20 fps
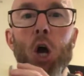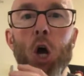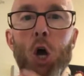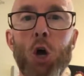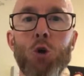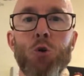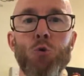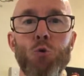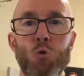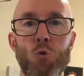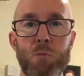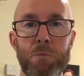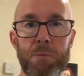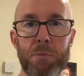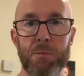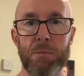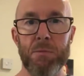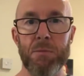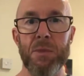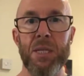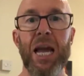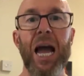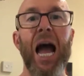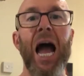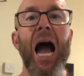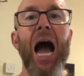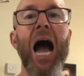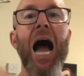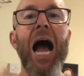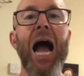what are you going to be
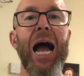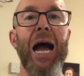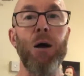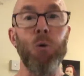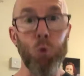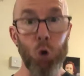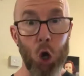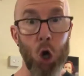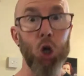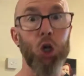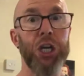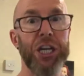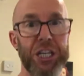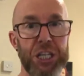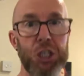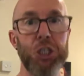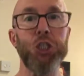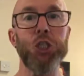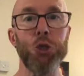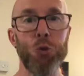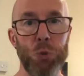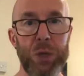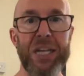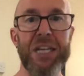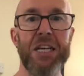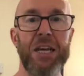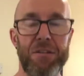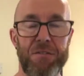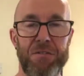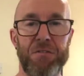doing, with
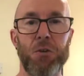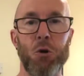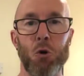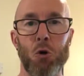whom,